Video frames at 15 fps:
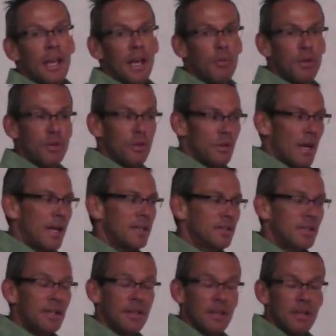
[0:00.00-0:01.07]
and we do a lot of
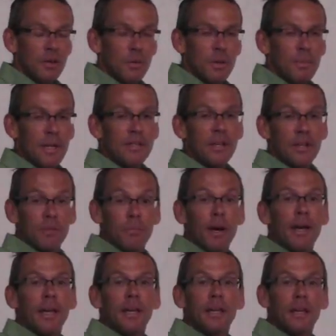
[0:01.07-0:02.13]
seated hill repeats on the
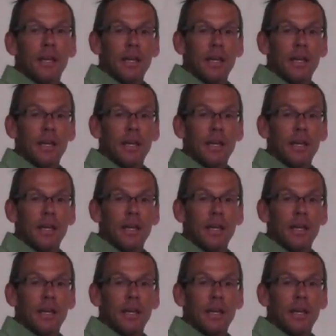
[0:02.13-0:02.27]
bike.